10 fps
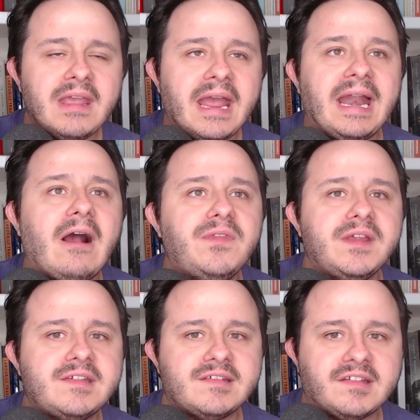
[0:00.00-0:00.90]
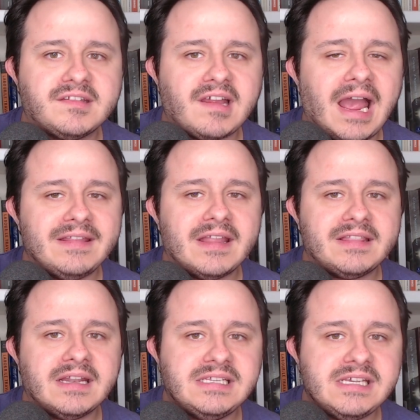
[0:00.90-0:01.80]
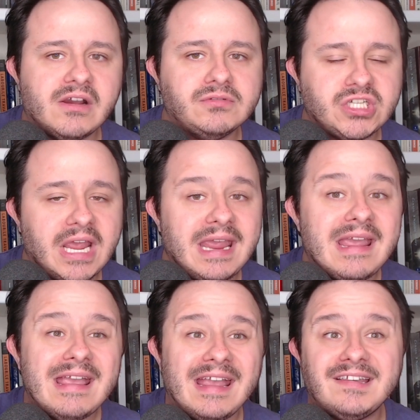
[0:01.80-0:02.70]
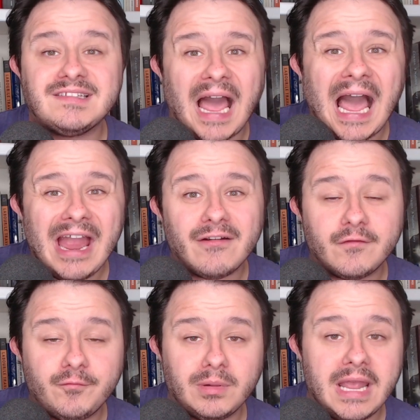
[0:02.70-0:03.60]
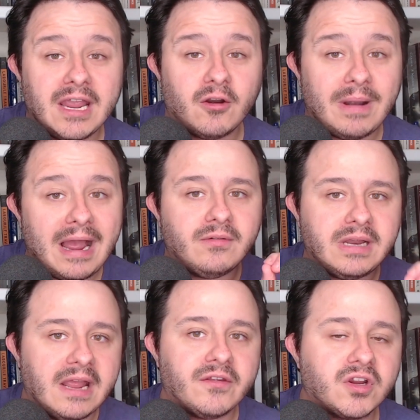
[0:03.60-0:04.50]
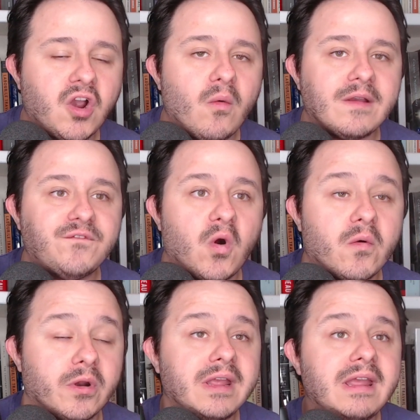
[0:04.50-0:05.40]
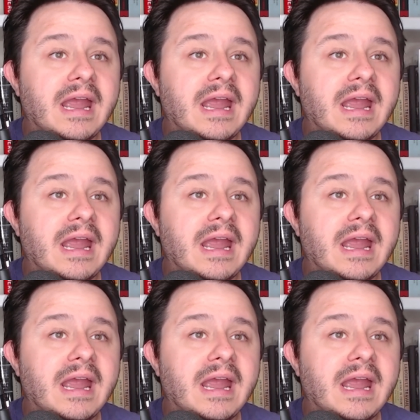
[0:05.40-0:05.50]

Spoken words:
and how this is a sign that the DOJ is tired of playing around and they're going forward,